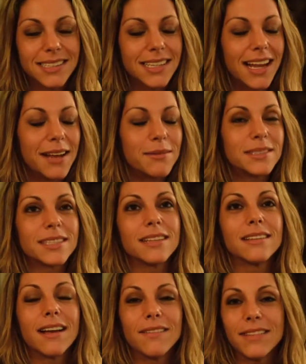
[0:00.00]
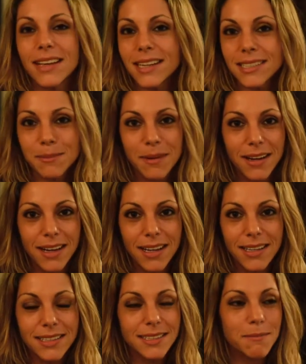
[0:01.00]
tonight was a lovely
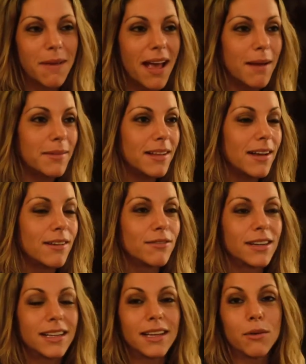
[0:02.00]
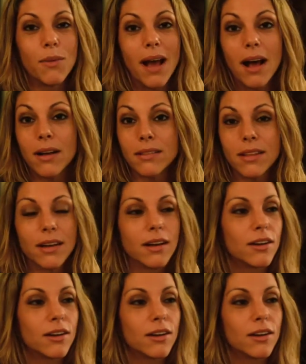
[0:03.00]
experience. Pamela really wowed the